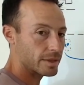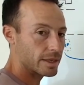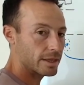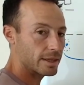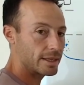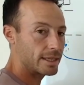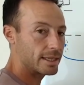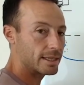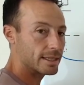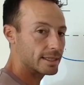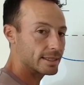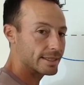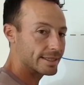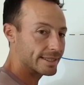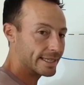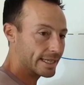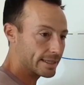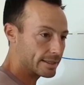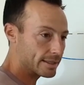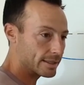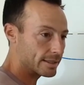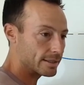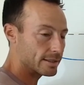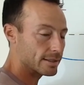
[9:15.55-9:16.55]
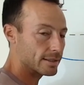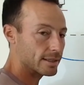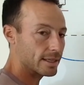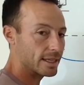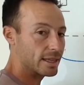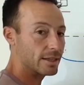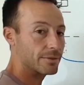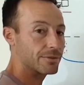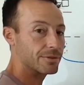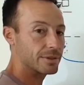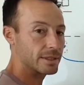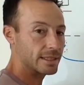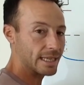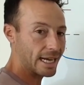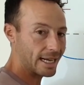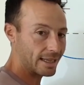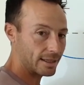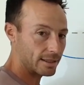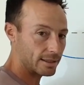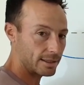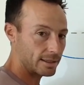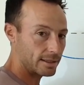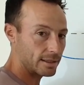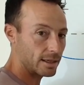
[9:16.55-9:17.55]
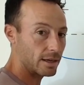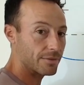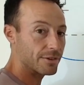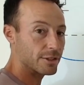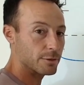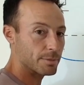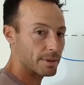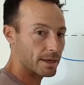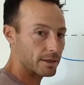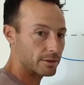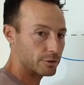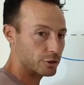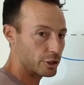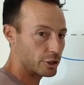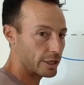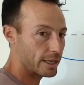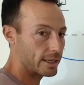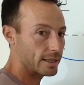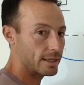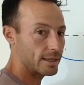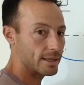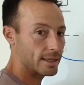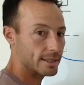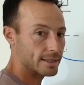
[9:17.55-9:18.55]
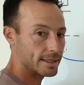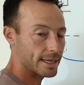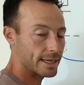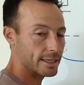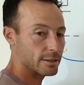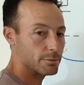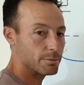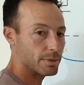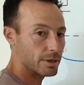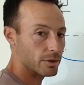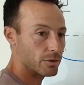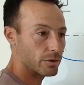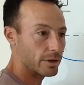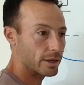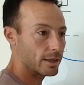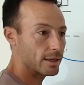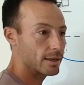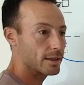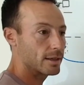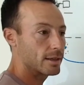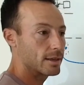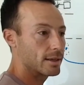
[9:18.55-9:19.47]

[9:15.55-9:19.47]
the consensus, and the finality of its parent chain, in this case, Bitcoin.